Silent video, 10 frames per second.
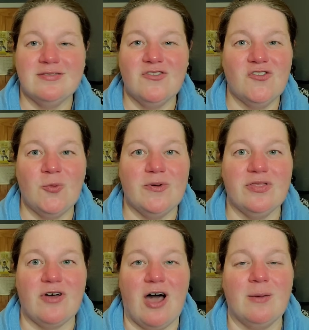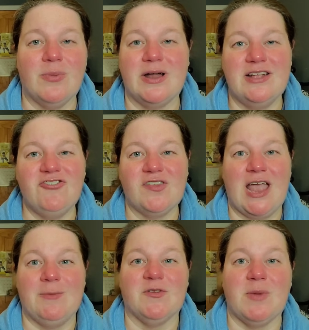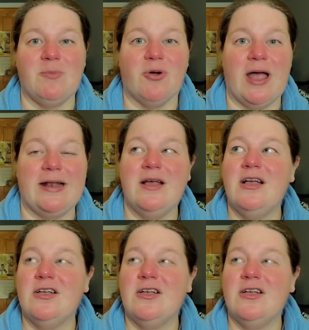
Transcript: stupid thought, but it just came to my brain.